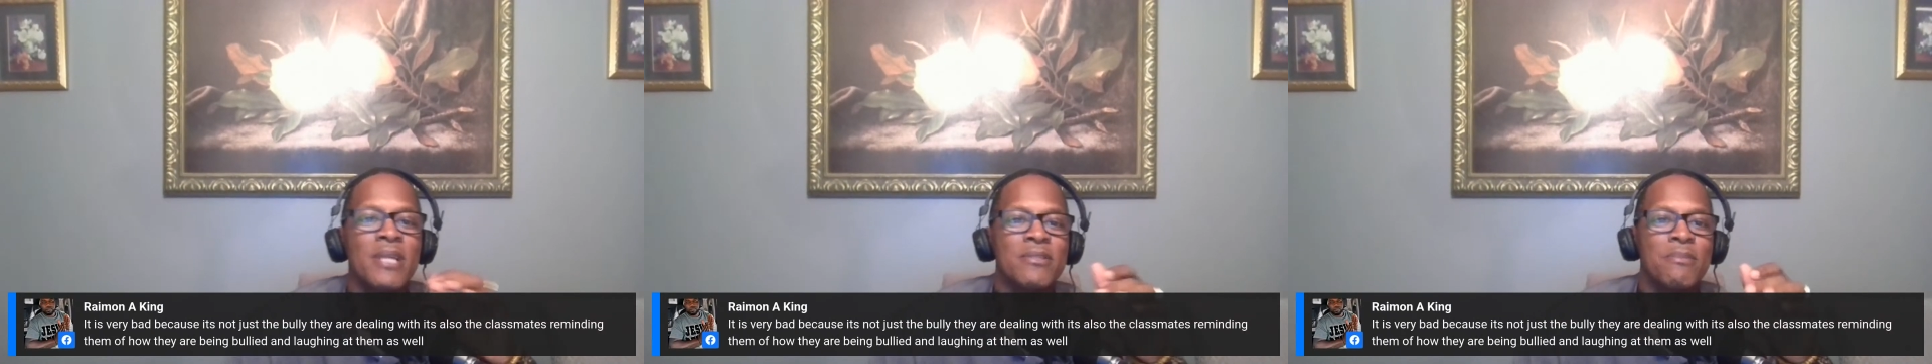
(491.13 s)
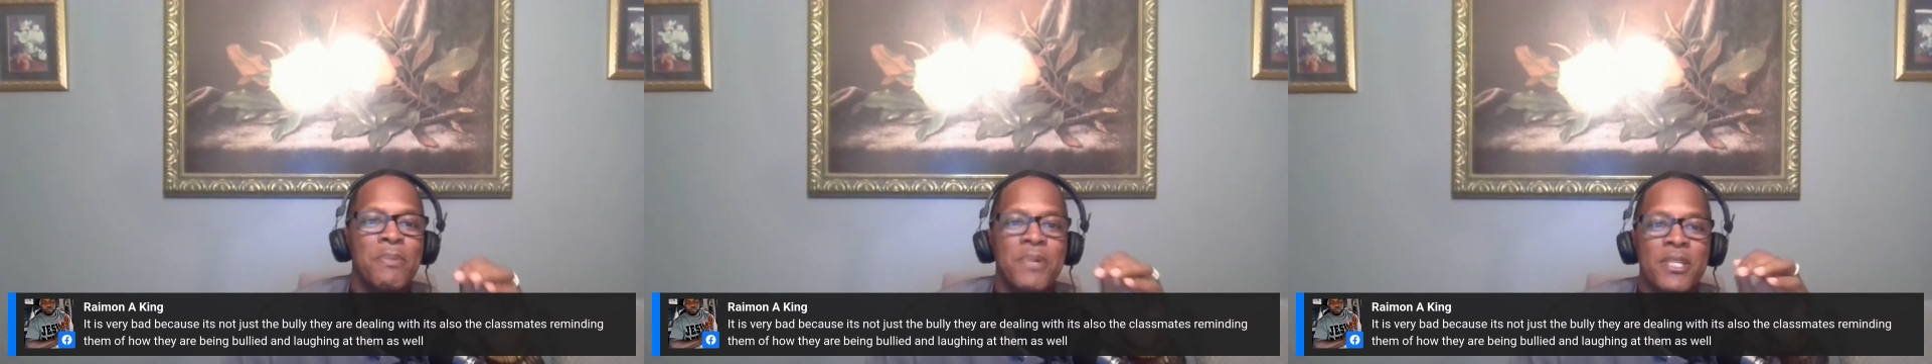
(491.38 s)
I'm
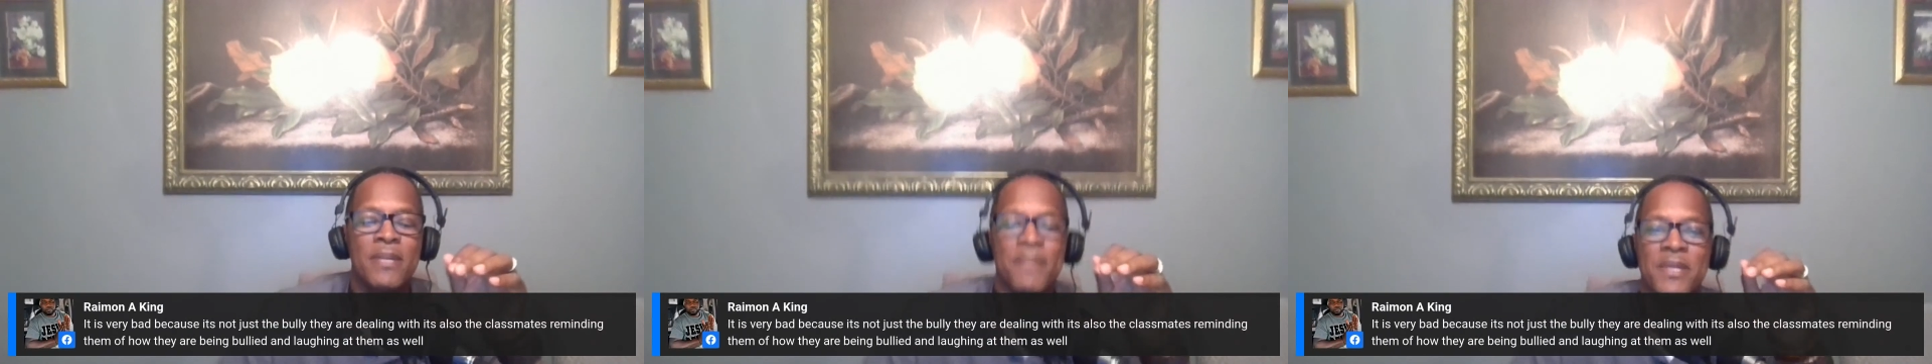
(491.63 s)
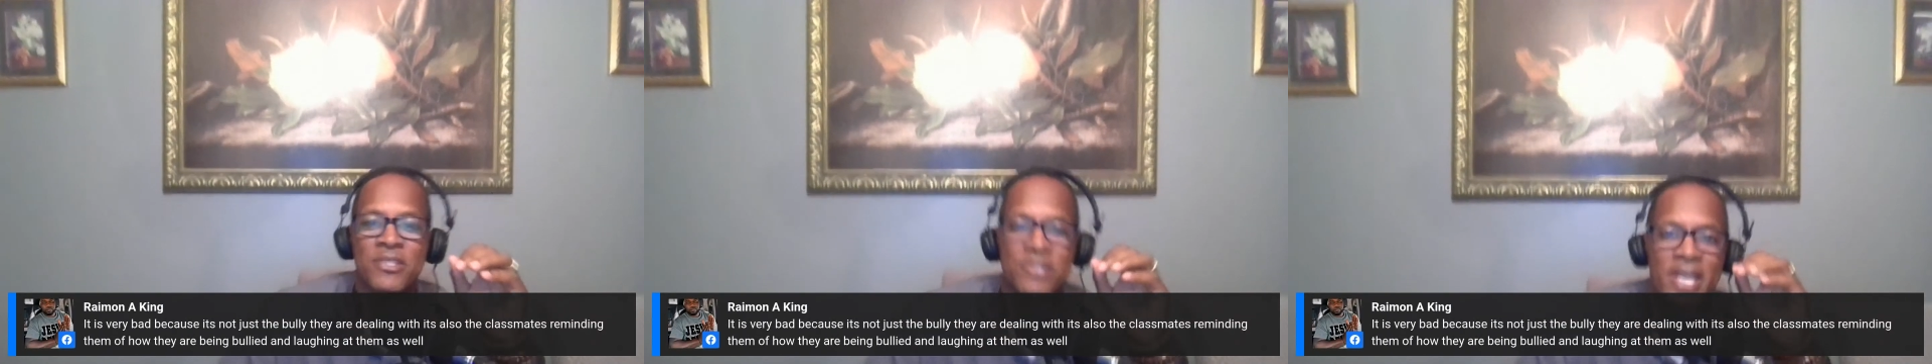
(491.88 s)
gonna put it up
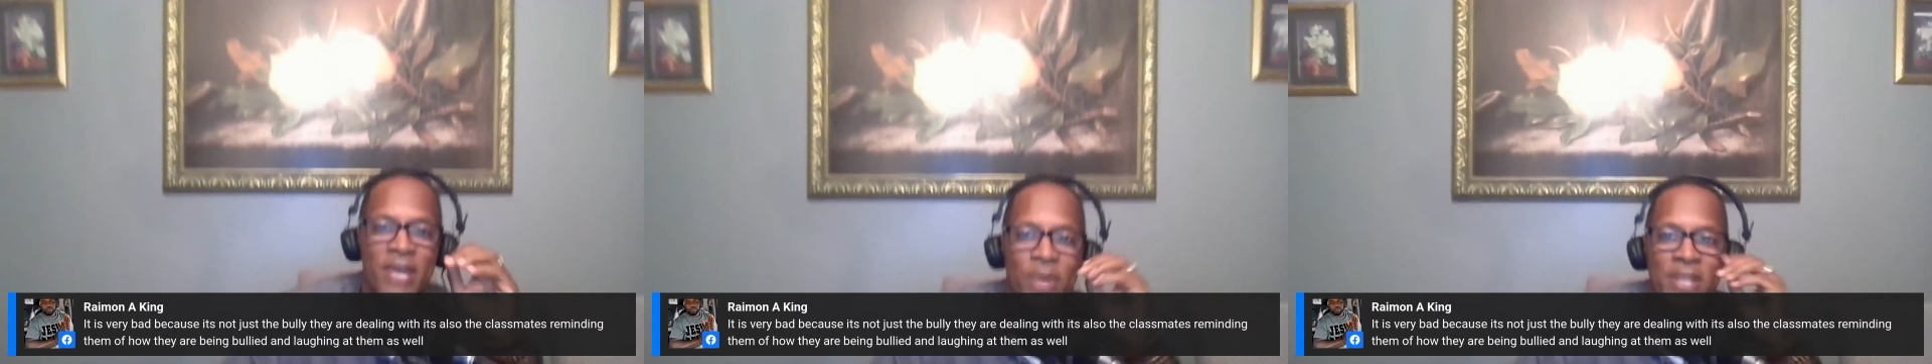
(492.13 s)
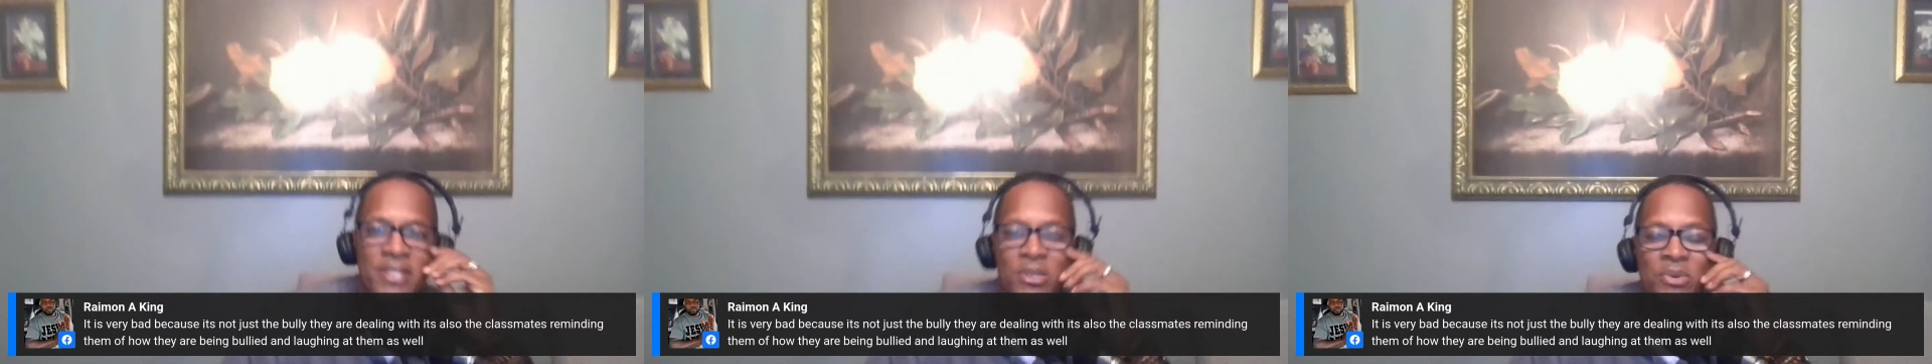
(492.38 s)
in the chat
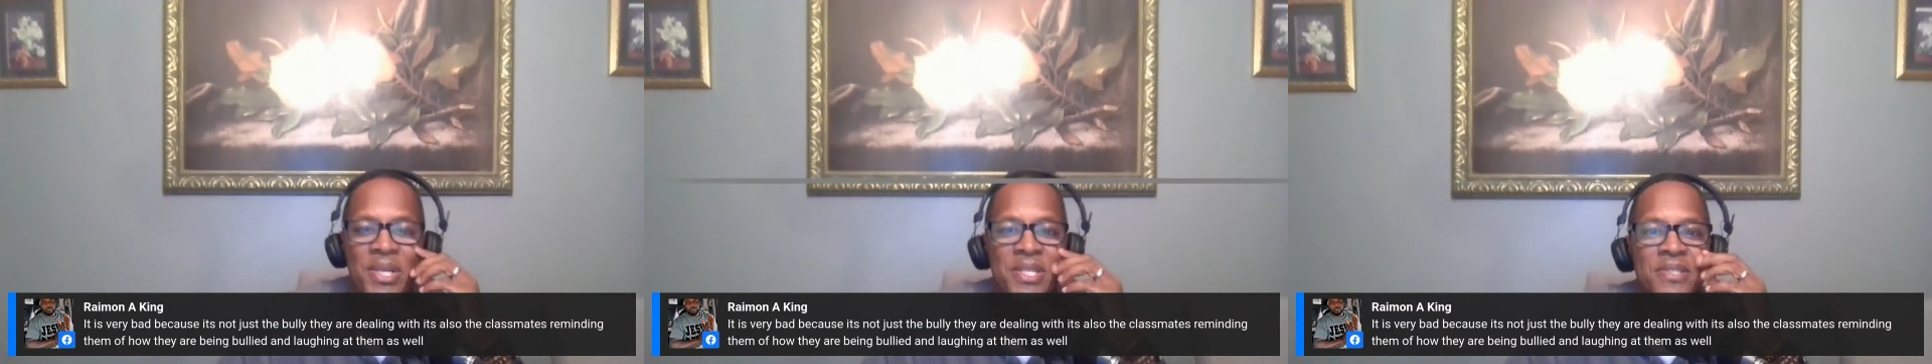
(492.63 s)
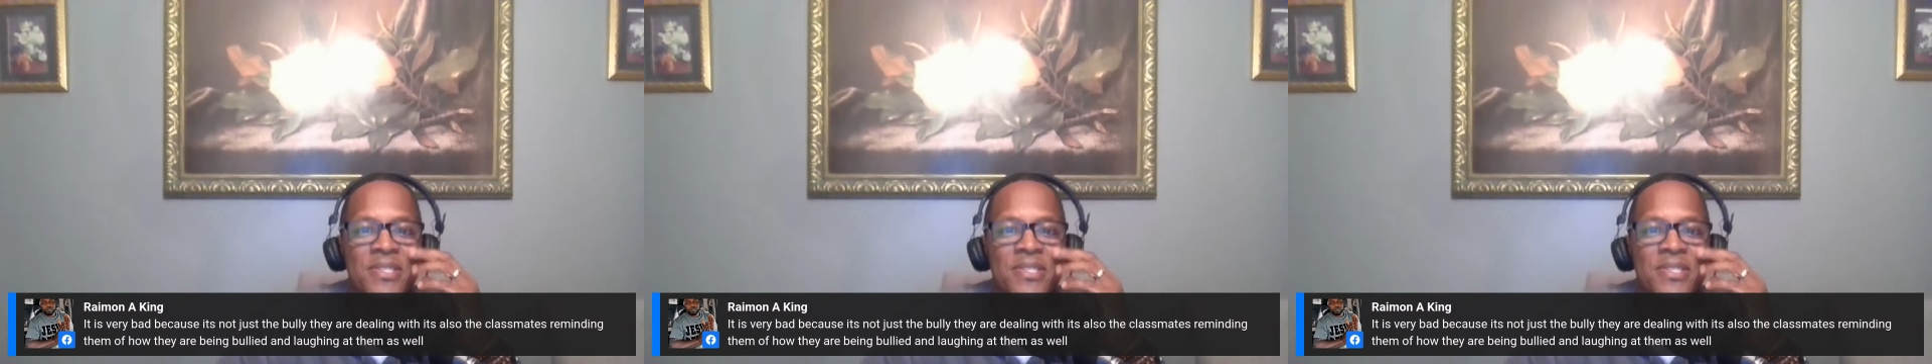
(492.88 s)
right there where he